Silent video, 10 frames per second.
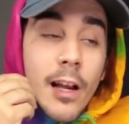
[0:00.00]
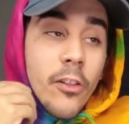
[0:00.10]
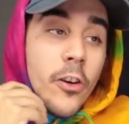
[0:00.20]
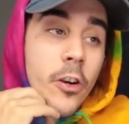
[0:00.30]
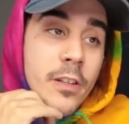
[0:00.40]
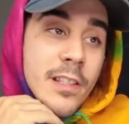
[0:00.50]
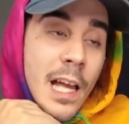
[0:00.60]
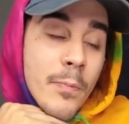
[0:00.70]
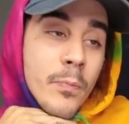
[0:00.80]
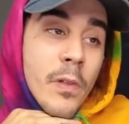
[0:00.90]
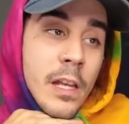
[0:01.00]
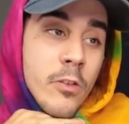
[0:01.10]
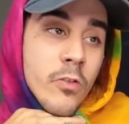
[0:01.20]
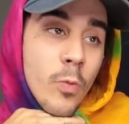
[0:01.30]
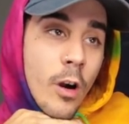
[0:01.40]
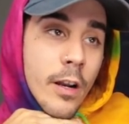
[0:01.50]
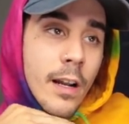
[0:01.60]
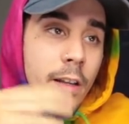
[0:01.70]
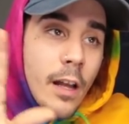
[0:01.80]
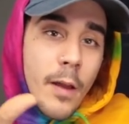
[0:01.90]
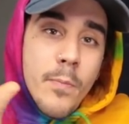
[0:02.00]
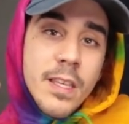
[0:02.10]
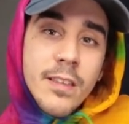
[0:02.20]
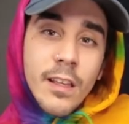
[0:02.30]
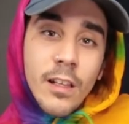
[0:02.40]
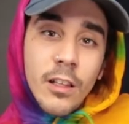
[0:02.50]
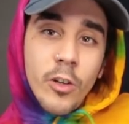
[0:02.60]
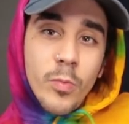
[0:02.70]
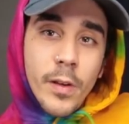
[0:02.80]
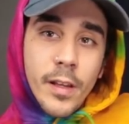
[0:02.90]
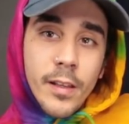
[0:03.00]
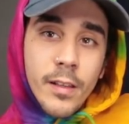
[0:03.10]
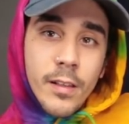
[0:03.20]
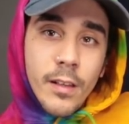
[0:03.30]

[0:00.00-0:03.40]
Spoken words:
I learned, is that they use water, and I miss it a little bit.